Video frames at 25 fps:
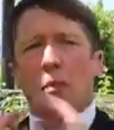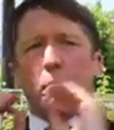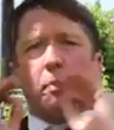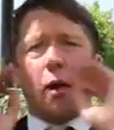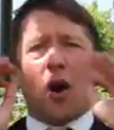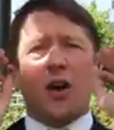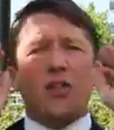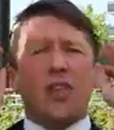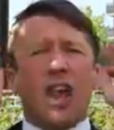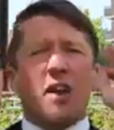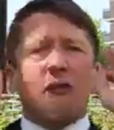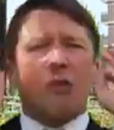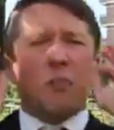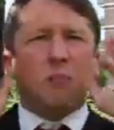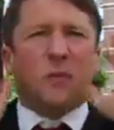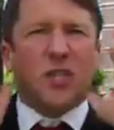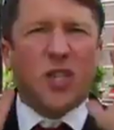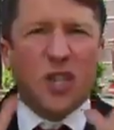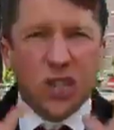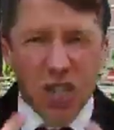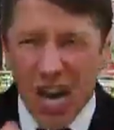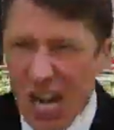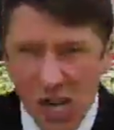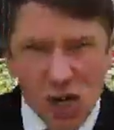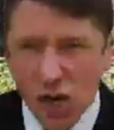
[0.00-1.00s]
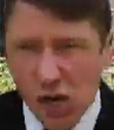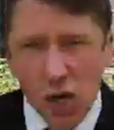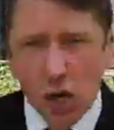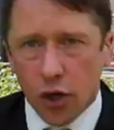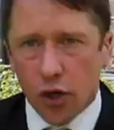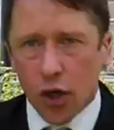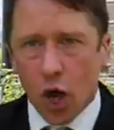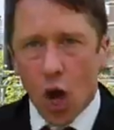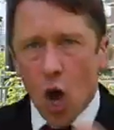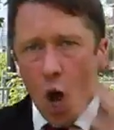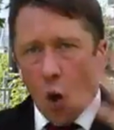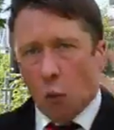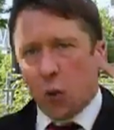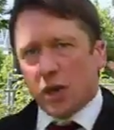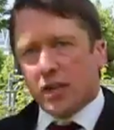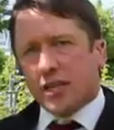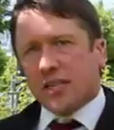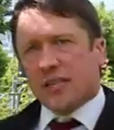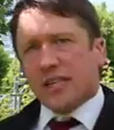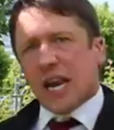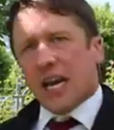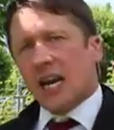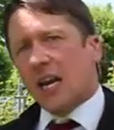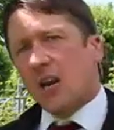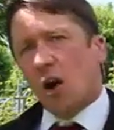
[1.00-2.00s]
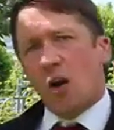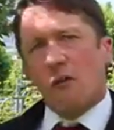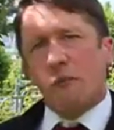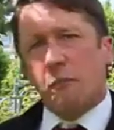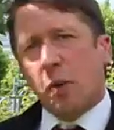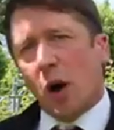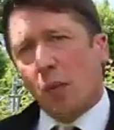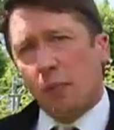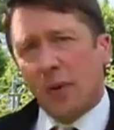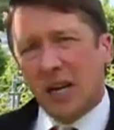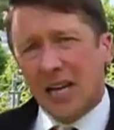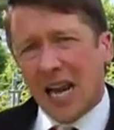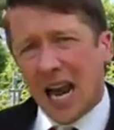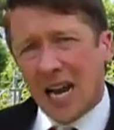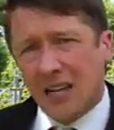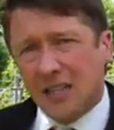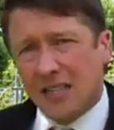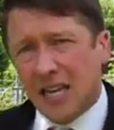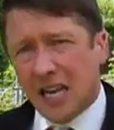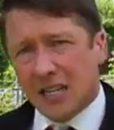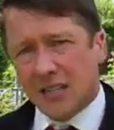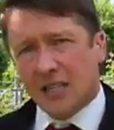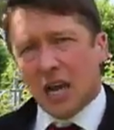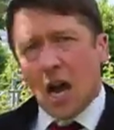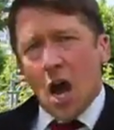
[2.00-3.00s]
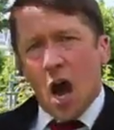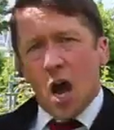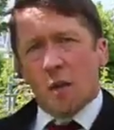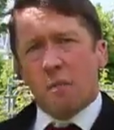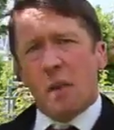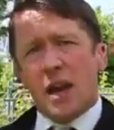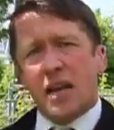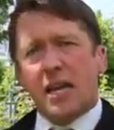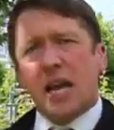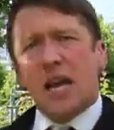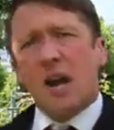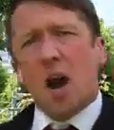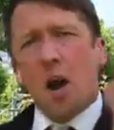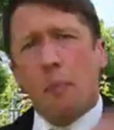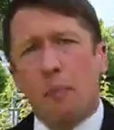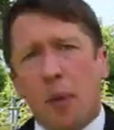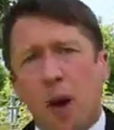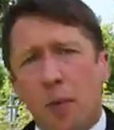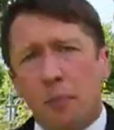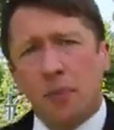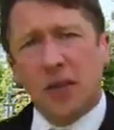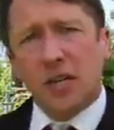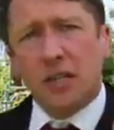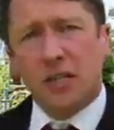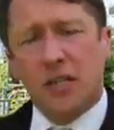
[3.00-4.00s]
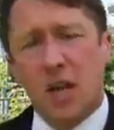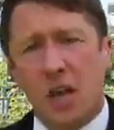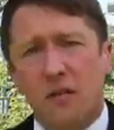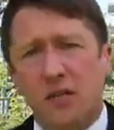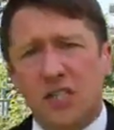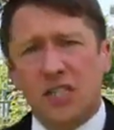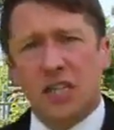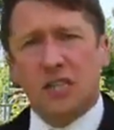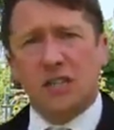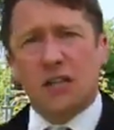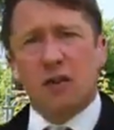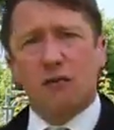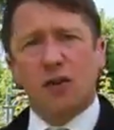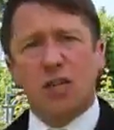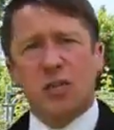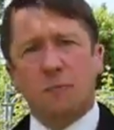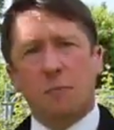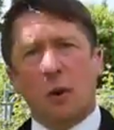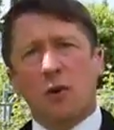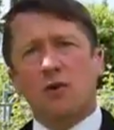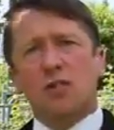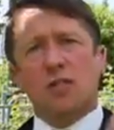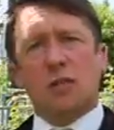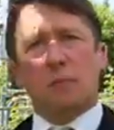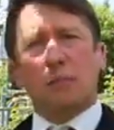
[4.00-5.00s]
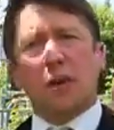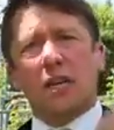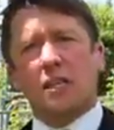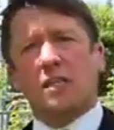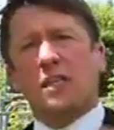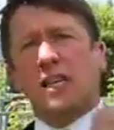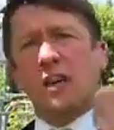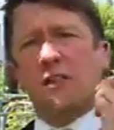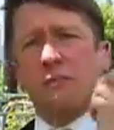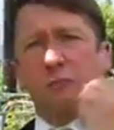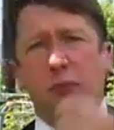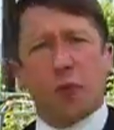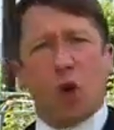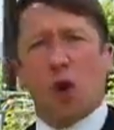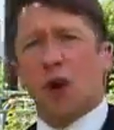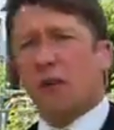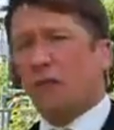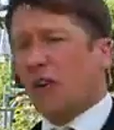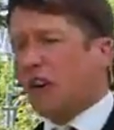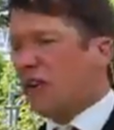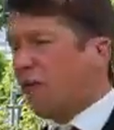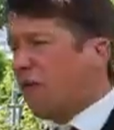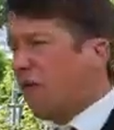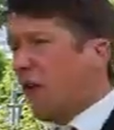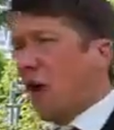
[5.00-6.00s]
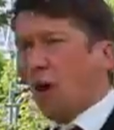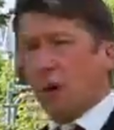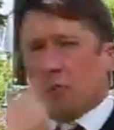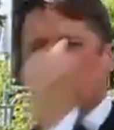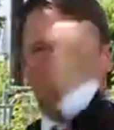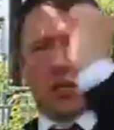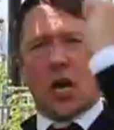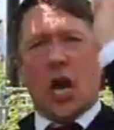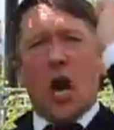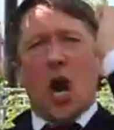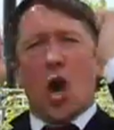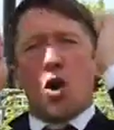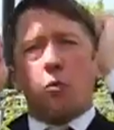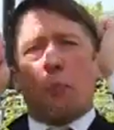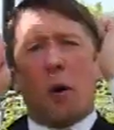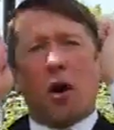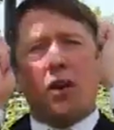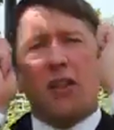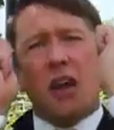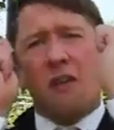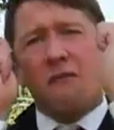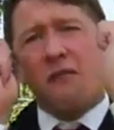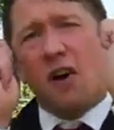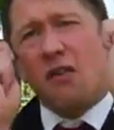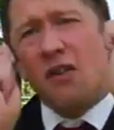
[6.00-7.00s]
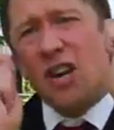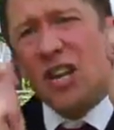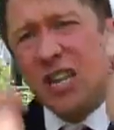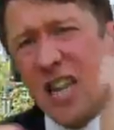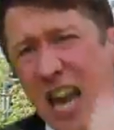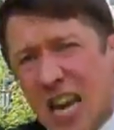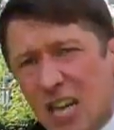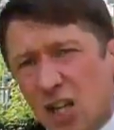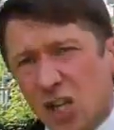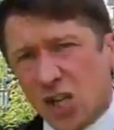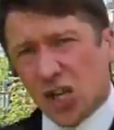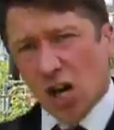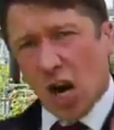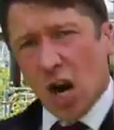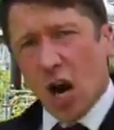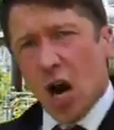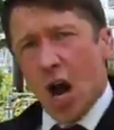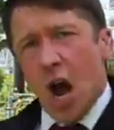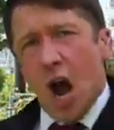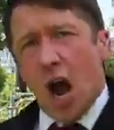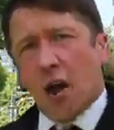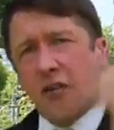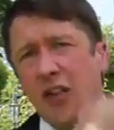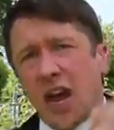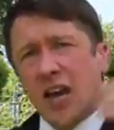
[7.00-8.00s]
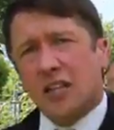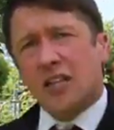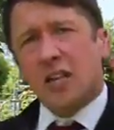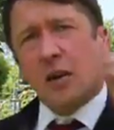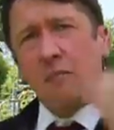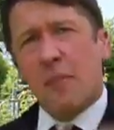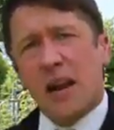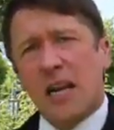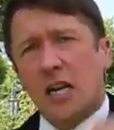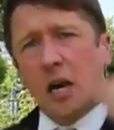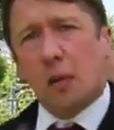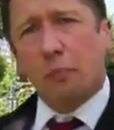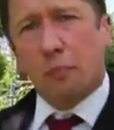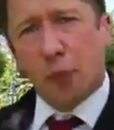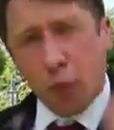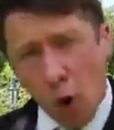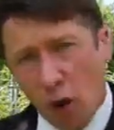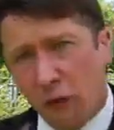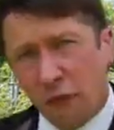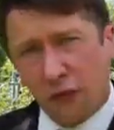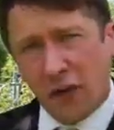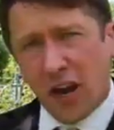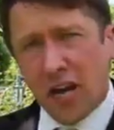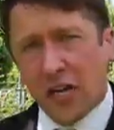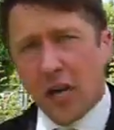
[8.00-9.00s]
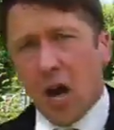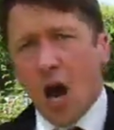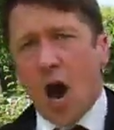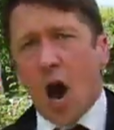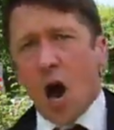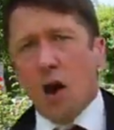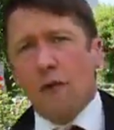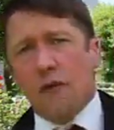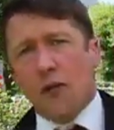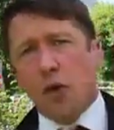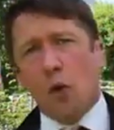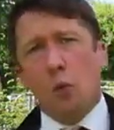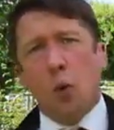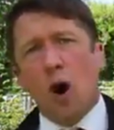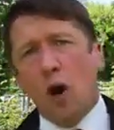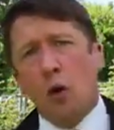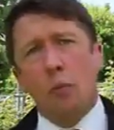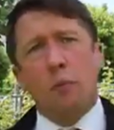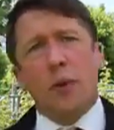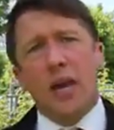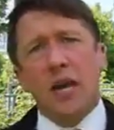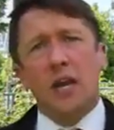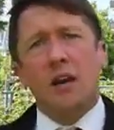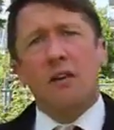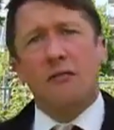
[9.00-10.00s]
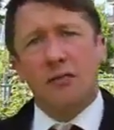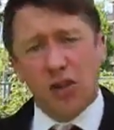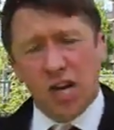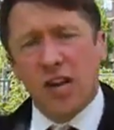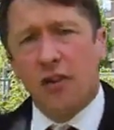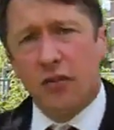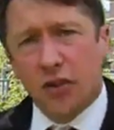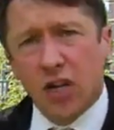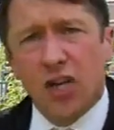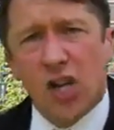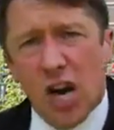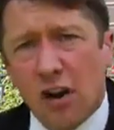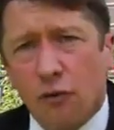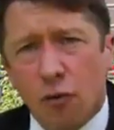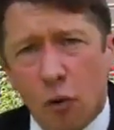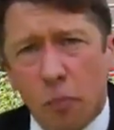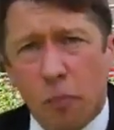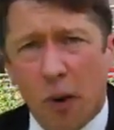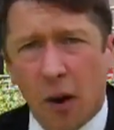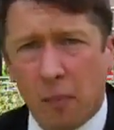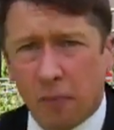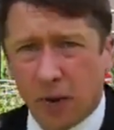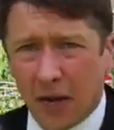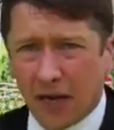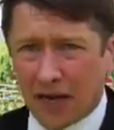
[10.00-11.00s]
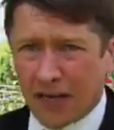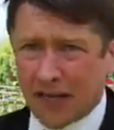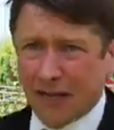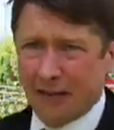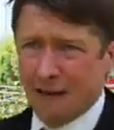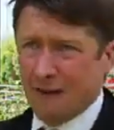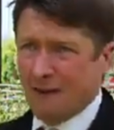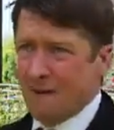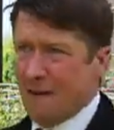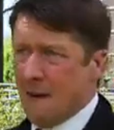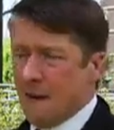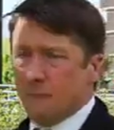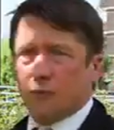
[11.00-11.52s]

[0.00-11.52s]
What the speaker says: done by their obsession with selling off public assets and making our public services the responsibility of private firms who by their very nature are there to make a profit over the well-being of the general public.